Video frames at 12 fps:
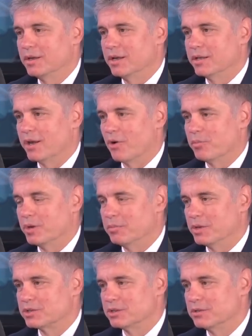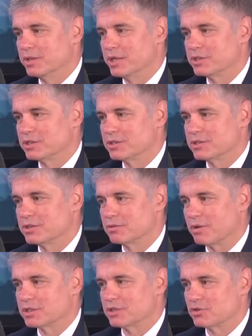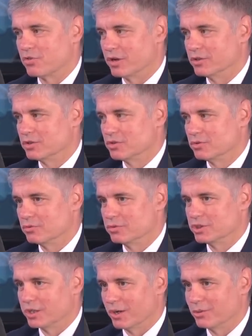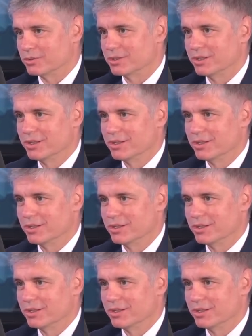and how many nations Russia trying to reach out